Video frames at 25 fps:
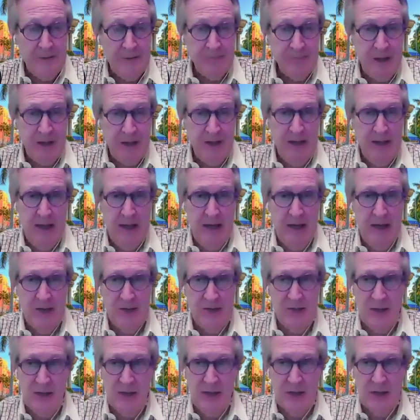And that
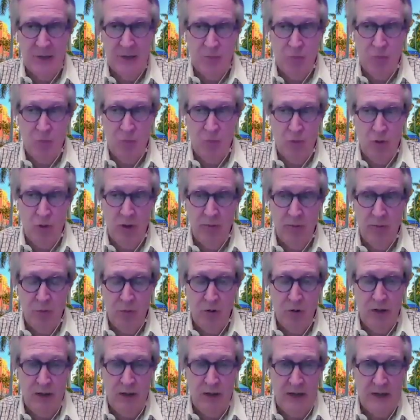is as more and
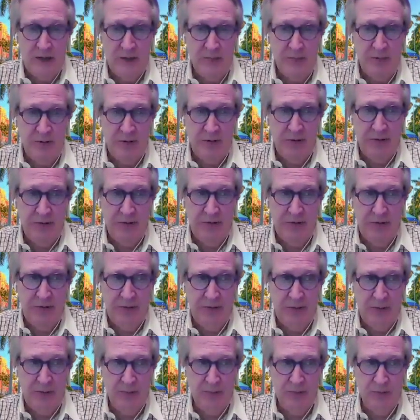more hospital
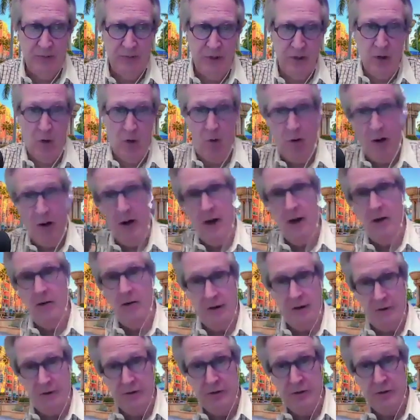systems acquire
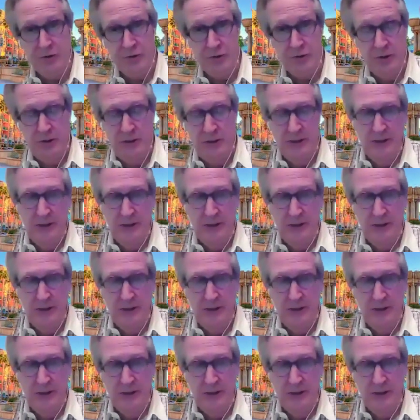others,